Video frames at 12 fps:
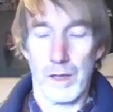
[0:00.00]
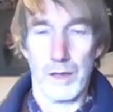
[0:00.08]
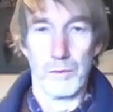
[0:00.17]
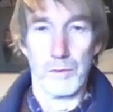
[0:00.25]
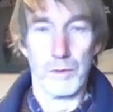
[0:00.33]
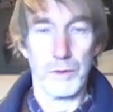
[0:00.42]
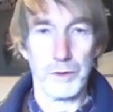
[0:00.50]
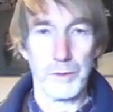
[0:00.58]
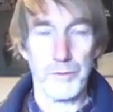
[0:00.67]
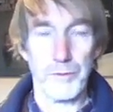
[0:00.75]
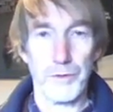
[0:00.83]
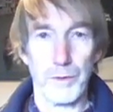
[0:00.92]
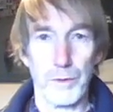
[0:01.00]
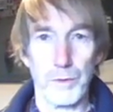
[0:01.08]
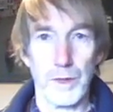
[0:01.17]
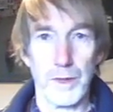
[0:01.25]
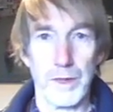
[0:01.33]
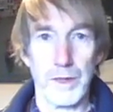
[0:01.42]
Well, welcome
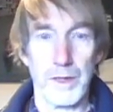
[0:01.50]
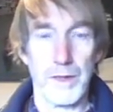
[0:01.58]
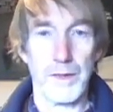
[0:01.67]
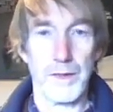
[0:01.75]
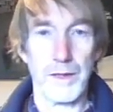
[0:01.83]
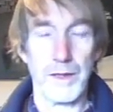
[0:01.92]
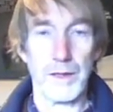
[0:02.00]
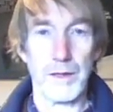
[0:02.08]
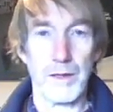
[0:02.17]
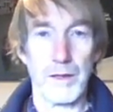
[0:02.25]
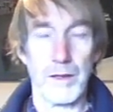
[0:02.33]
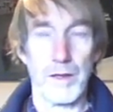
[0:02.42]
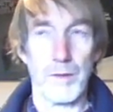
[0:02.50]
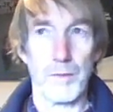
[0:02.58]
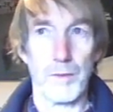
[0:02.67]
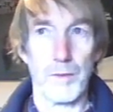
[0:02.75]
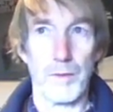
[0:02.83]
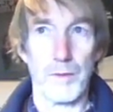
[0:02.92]
to the
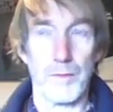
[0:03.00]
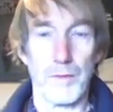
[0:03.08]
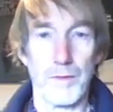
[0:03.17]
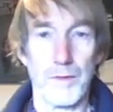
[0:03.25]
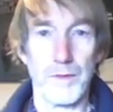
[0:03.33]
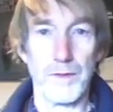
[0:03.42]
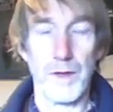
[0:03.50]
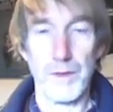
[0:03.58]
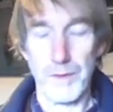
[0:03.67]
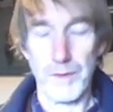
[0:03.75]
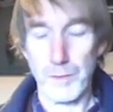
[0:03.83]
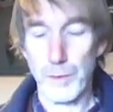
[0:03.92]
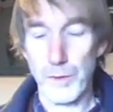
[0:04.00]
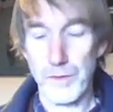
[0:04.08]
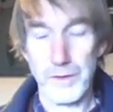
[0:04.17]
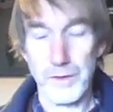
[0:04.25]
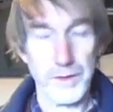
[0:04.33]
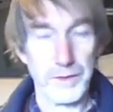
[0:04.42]
starting point, the
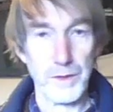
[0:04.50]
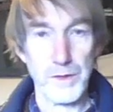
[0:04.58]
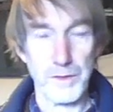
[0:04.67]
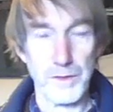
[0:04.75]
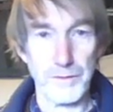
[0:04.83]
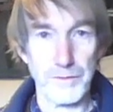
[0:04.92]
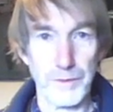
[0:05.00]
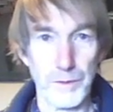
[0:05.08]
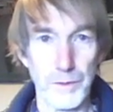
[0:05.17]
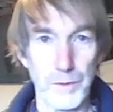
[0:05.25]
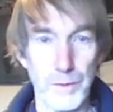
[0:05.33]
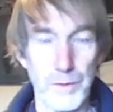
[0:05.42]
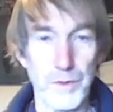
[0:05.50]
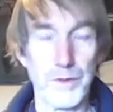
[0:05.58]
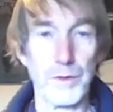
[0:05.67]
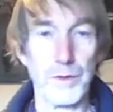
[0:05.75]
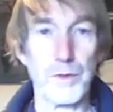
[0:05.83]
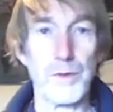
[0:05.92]
discussion for the
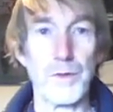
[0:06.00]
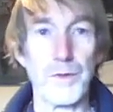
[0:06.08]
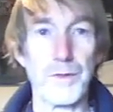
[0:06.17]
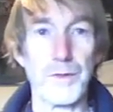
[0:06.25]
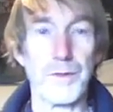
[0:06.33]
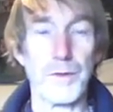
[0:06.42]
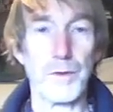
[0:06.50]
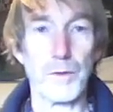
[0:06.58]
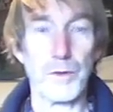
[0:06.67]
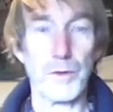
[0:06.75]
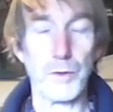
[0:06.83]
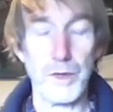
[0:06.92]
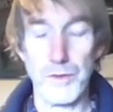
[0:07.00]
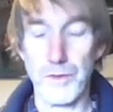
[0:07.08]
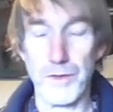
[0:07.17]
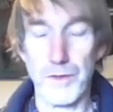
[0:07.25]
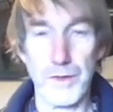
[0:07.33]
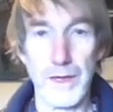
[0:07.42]
solutions to the
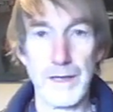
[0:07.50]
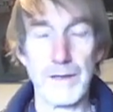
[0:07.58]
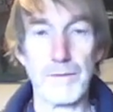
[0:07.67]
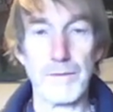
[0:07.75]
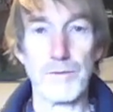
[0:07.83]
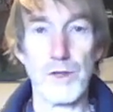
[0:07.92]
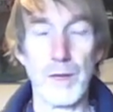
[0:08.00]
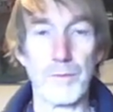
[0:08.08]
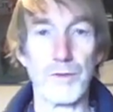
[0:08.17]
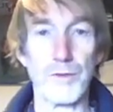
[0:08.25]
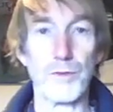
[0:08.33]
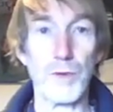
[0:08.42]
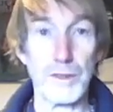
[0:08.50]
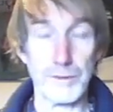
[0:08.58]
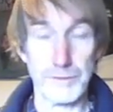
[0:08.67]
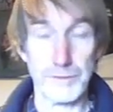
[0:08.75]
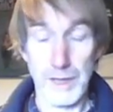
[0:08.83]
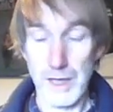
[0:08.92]
questions at the end of Chapter
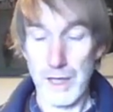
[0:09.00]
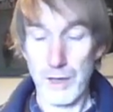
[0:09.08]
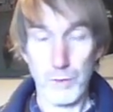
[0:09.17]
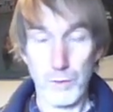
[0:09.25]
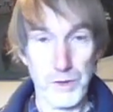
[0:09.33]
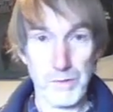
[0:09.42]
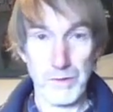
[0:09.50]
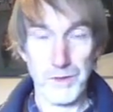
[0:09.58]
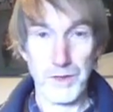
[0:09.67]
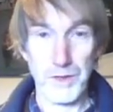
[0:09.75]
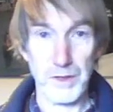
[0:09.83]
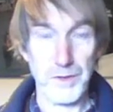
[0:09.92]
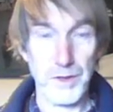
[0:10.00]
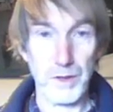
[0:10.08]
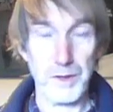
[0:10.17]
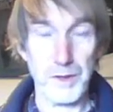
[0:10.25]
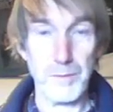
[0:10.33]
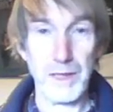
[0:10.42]
12, which are on
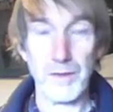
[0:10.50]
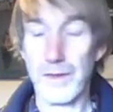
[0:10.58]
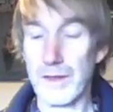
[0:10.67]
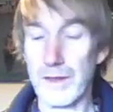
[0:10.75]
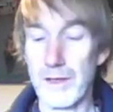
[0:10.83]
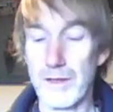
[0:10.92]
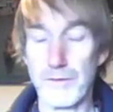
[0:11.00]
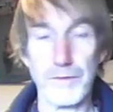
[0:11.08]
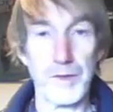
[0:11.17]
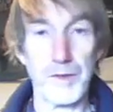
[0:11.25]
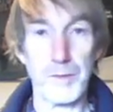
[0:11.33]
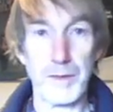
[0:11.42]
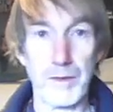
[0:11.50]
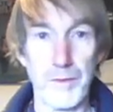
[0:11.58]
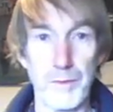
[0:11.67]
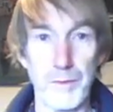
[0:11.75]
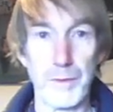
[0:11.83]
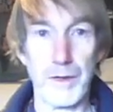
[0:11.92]
solid-solid mixing in Fundamentals
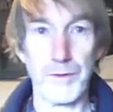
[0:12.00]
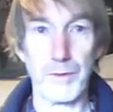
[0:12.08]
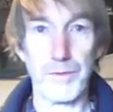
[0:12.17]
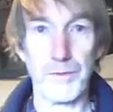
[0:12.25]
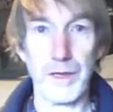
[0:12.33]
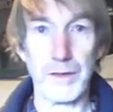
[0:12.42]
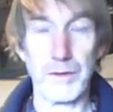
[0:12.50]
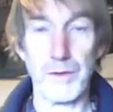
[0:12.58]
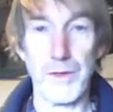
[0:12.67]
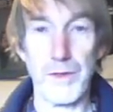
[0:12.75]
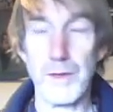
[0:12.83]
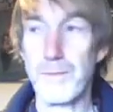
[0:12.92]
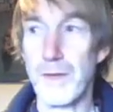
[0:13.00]
of Particle Technology.